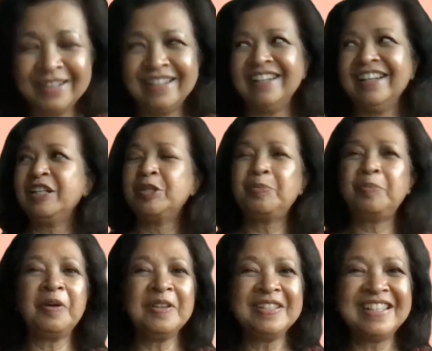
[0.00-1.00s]

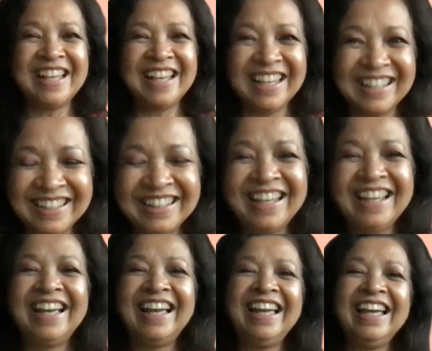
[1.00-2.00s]
experience it
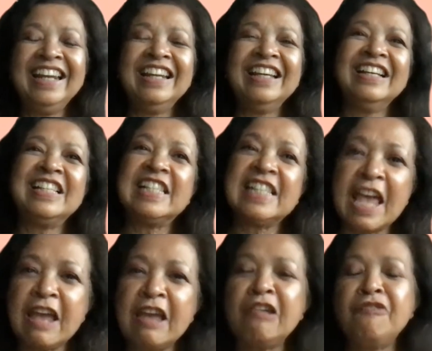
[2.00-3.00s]
in a
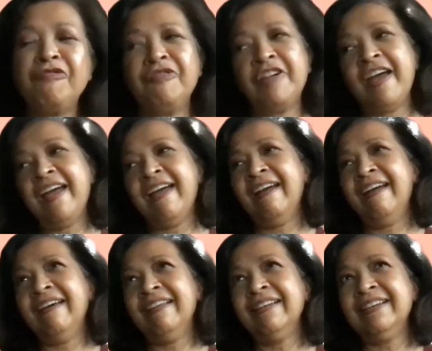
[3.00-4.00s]
safe
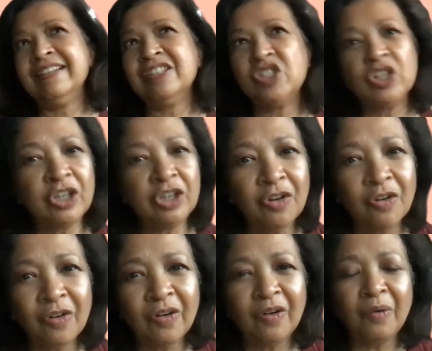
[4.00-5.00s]
and a
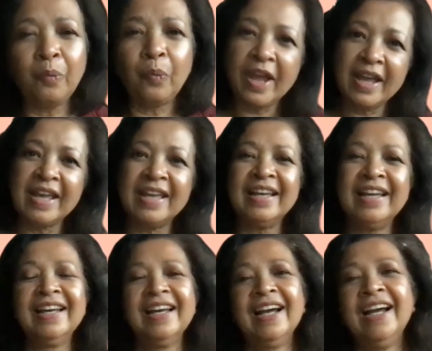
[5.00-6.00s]
secure way,
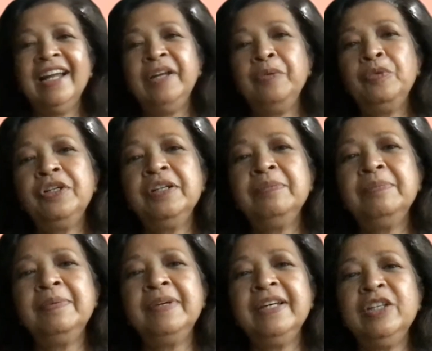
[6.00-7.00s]
and it
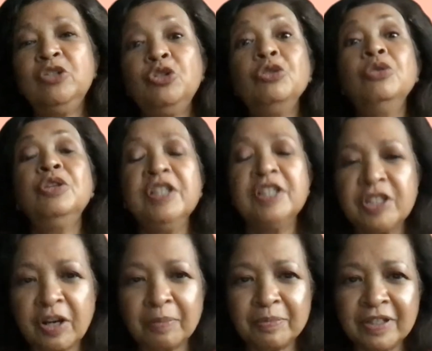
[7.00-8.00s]
wouldn't be too
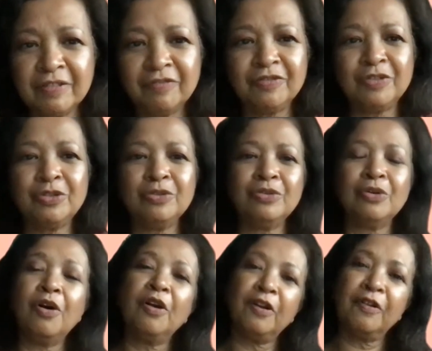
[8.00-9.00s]
disruptive to
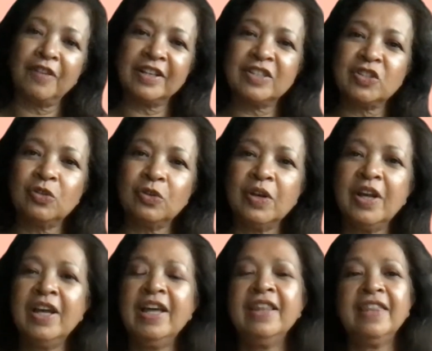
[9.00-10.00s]
all of us. So,
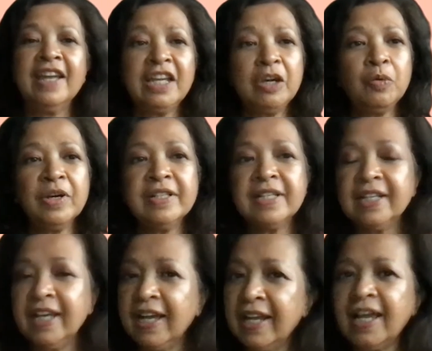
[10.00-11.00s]
thank you once
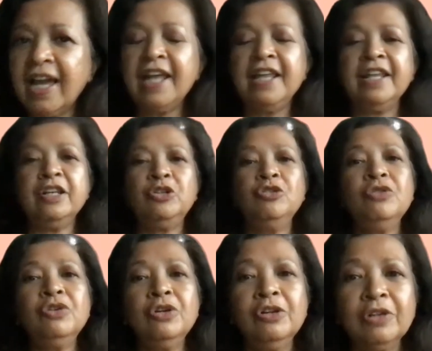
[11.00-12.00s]
again, and
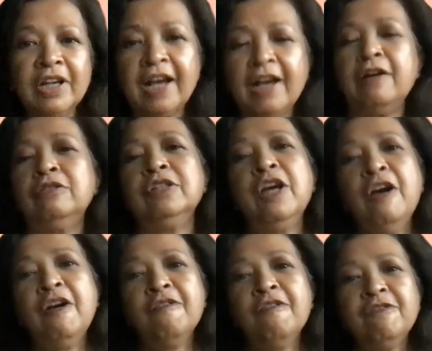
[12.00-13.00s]
do look out
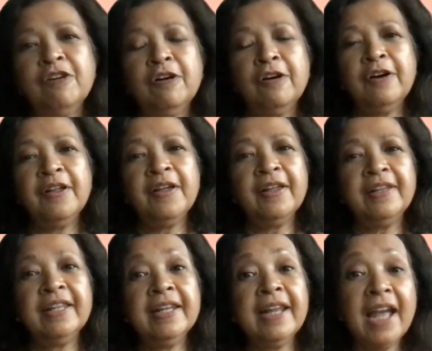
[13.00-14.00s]
for
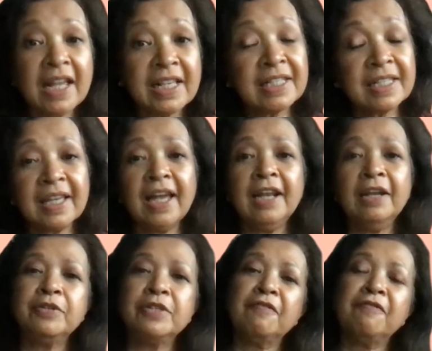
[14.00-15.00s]
the next Hello
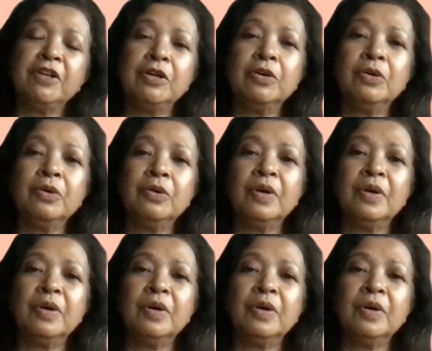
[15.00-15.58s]
Zafigo